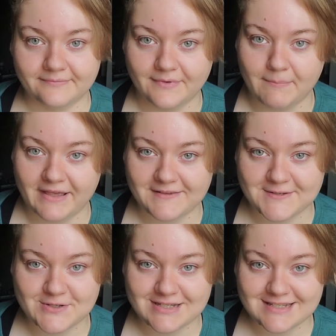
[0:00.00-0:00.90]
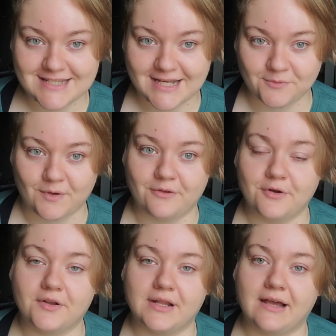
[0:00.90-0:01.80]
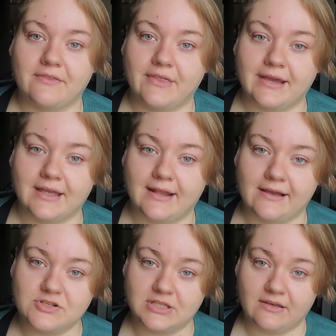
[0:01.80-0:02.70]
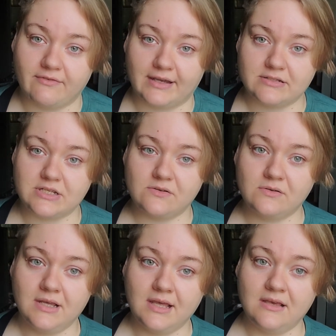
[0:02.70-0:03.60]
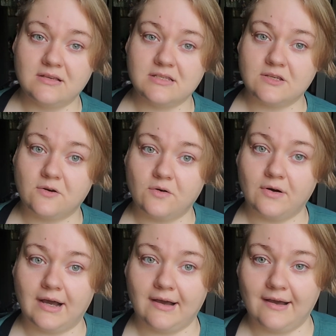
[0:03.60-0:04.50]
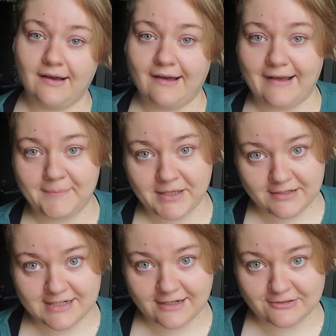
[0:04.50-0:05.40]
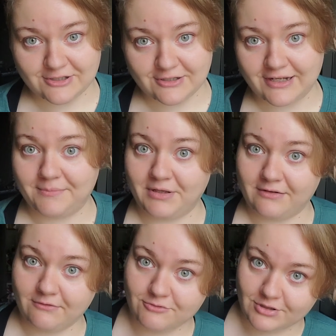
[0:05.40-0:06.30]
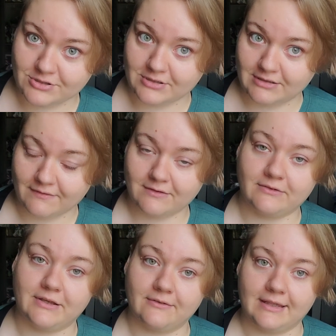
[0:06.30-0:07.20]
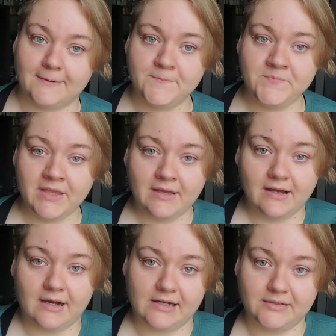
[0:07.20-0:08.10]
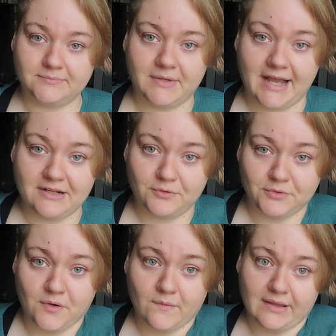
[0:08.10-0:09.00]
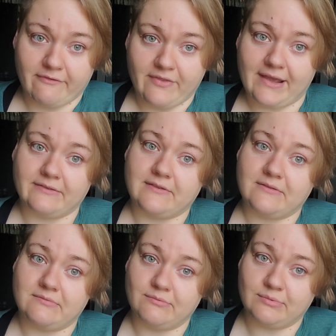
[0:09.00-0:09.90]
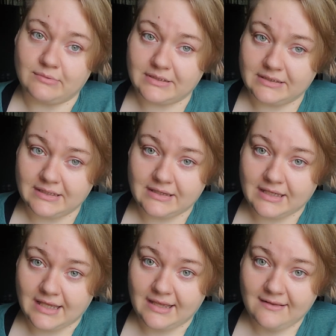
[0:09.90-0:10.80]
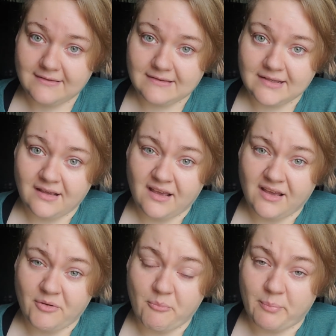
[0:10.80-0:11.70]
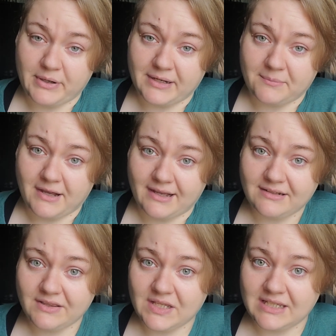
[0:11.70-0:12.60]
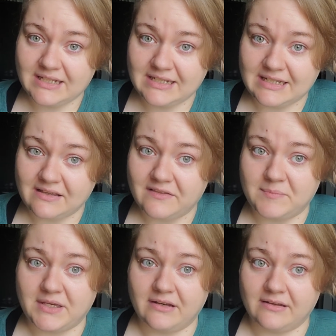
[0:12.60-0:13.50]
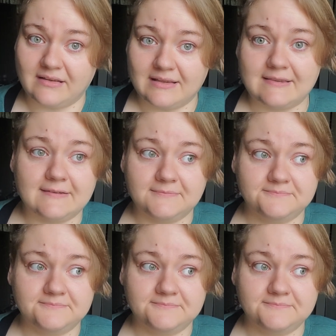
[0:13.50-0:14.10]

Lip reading: messages on whether or not that can actually affect you. So I'm not a doctor, I'm not a nutritionist, clearly. I don't know if that's really the case, but I'm kind of thinking it is because